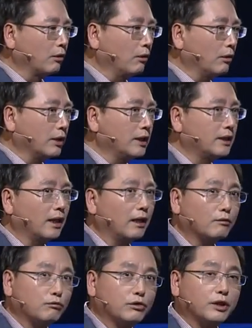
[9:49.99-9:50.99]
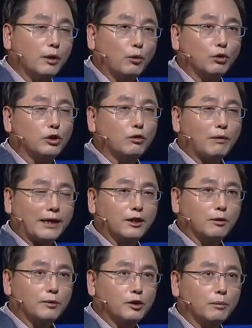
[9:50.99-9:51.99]
think about the growth of
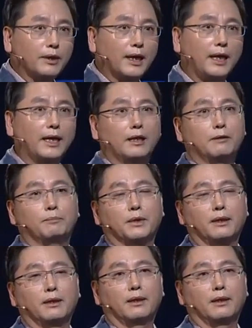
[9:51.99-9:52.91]
the partners